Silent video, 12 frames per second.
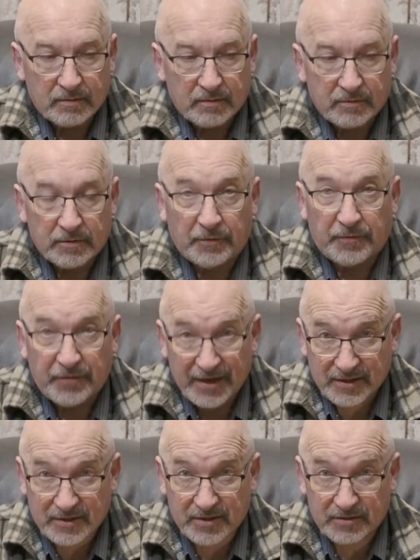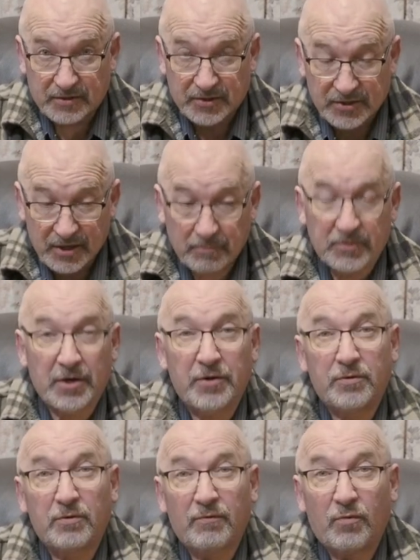So that's the sum
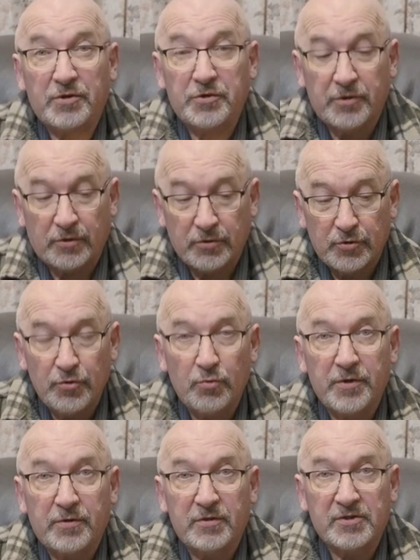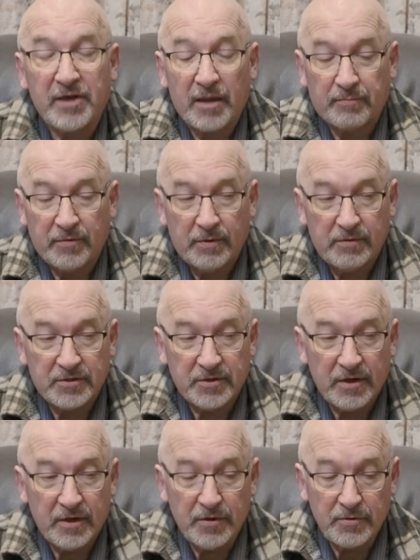total of what you can do with this app. There is
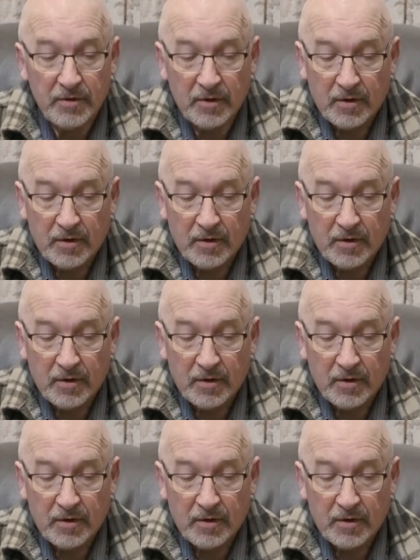no